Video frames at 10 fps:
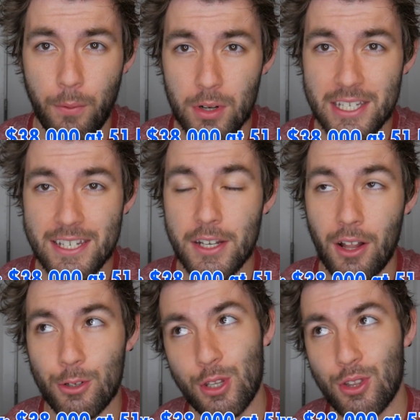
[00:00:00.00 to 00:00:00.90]

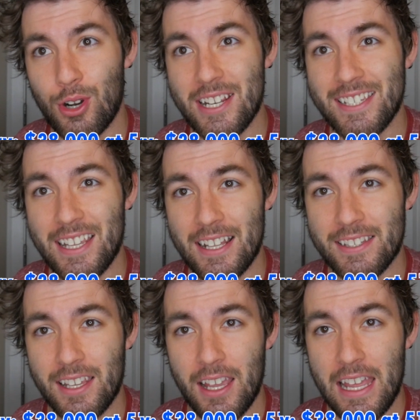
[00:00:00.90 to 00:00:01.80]

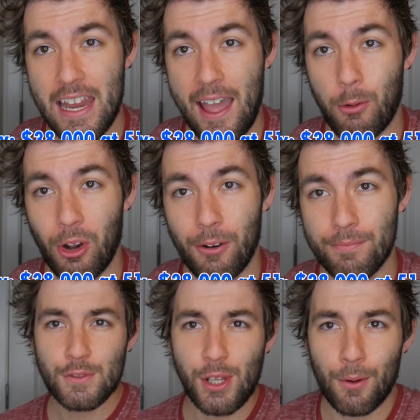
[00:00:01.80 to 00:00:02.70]
$14.30 an hour.
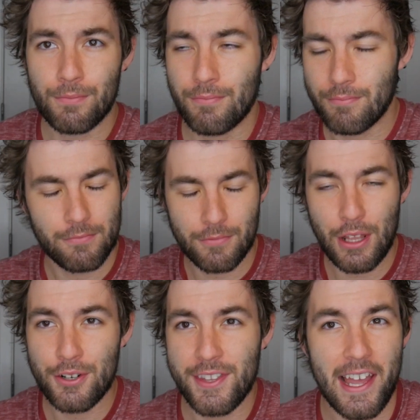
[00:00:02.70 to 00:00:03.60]
So,
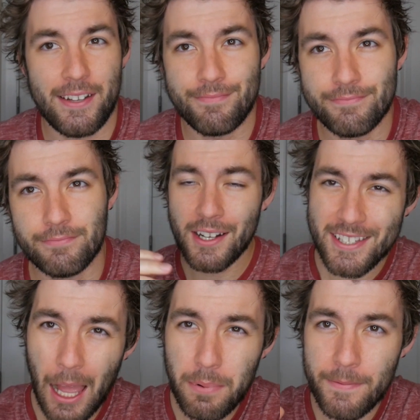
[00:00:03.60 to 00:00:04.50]
there's that. But on
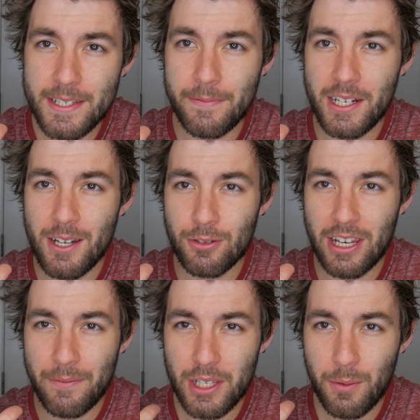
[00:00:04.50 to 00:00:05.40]
top of this video
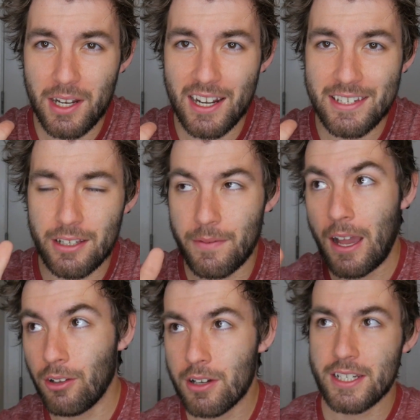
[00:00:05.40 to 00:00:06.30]
giving you an idea of
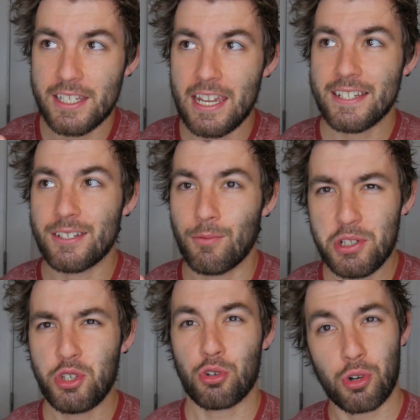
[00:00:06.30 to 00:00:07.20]
how long it takes to
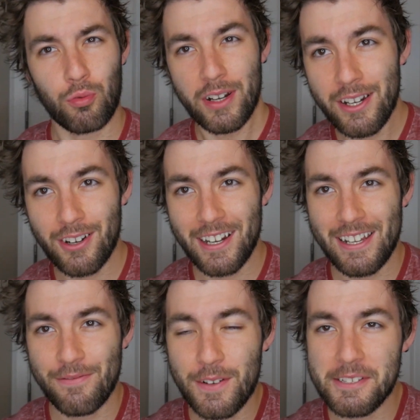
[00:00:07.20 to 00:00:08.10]
reach your career
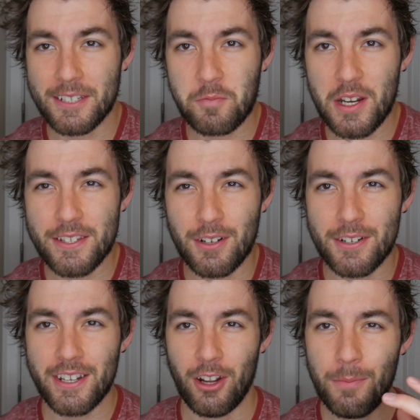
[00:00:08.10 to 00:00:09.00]
in physics
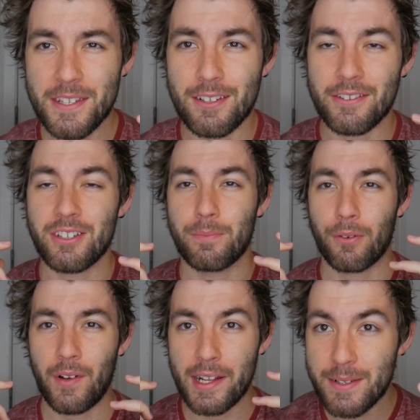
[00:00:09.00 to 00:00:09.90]
research, I hope this also
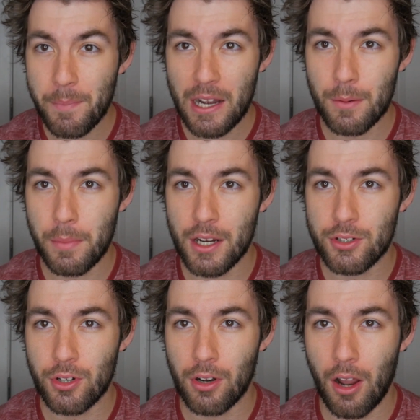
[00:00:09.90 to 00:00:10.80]
provides a better
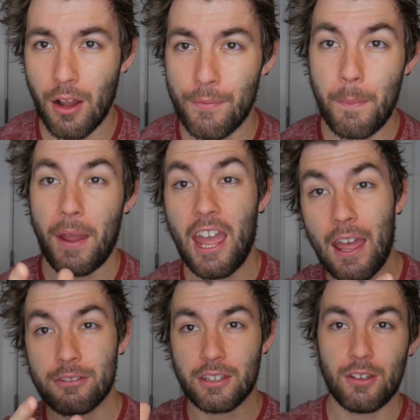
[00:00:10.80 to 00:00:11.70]
picture of the
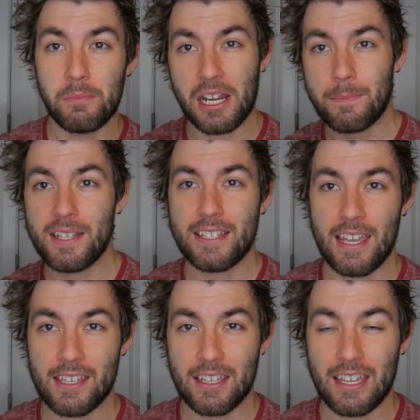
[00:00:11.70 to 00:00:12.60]
path that you might be
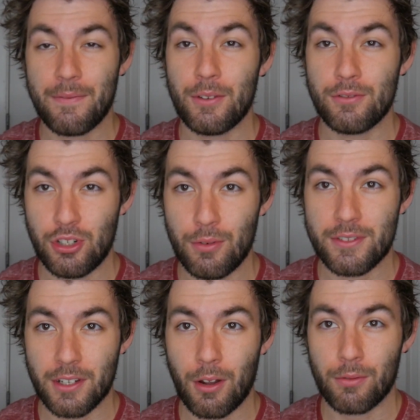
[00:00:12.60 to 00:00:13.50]
taking if you
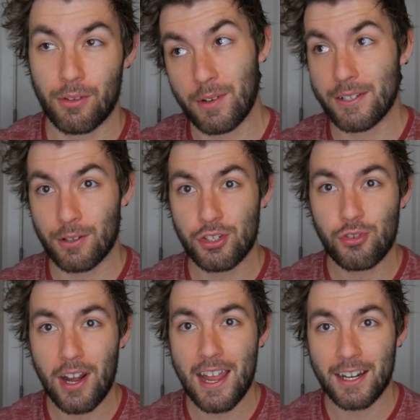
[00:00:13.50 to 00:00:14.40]
choose to go the research
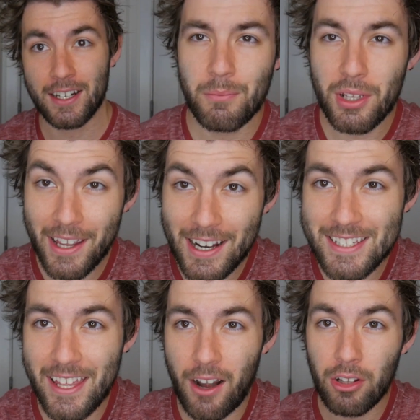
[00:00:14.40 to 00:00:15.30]
track. But like I
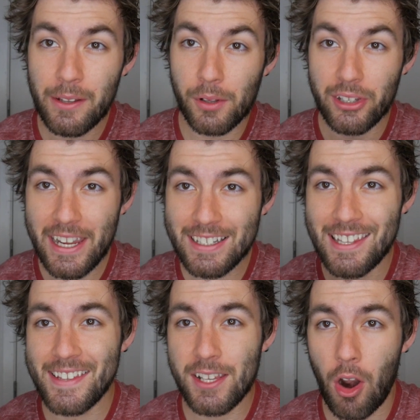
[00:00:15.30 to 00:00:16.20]
said, I'll leave a link
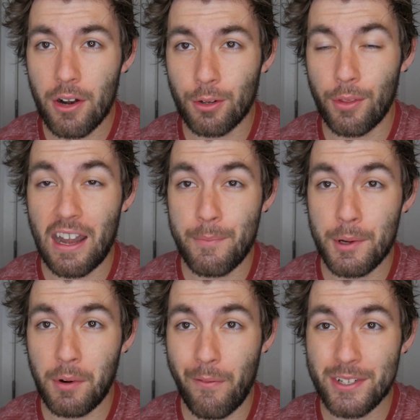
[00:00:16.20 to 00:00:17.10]
to this article that I've
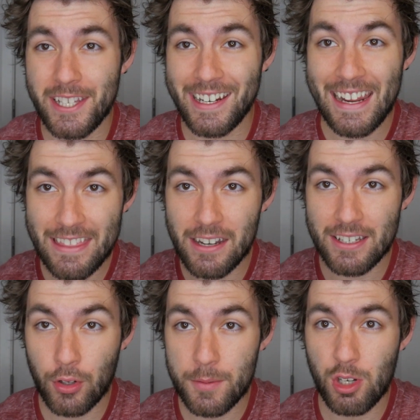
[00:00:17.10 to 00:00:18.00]
been referencing in the
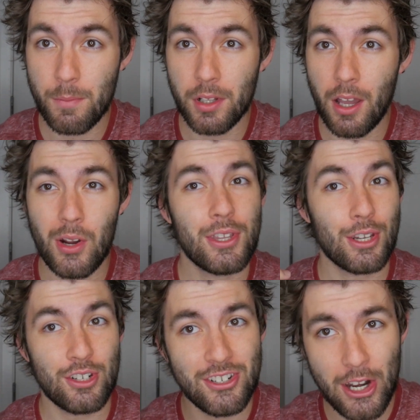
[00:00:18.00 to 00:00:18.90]
description below. I think
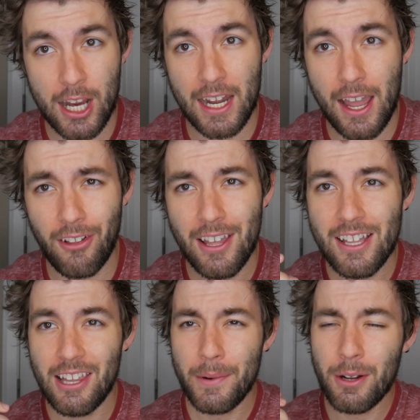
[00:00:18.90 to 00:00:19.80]
you should check it out.
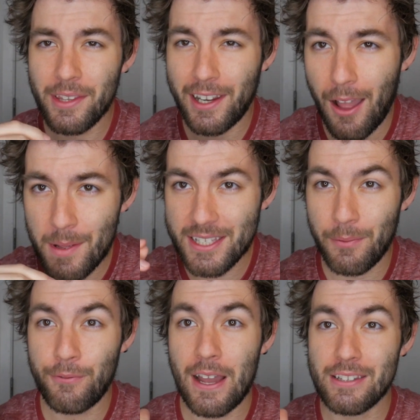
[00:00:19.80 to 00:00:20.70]
Let me know in the comments if
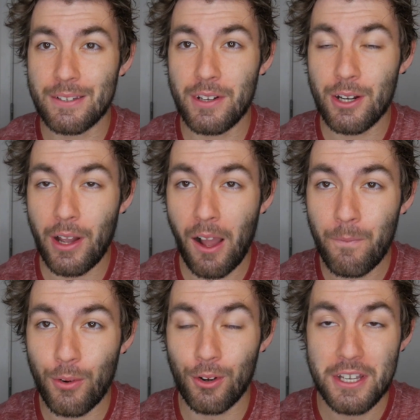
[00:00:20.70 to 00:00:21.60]
you found this video
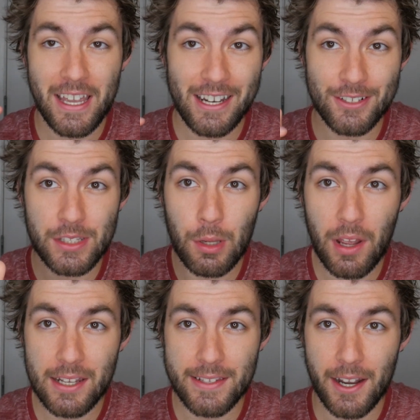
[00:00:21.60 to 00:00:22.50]
helpful, and I'll see you
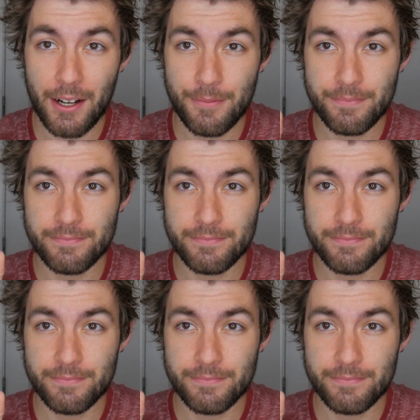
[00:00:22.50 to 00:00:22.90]
guys there.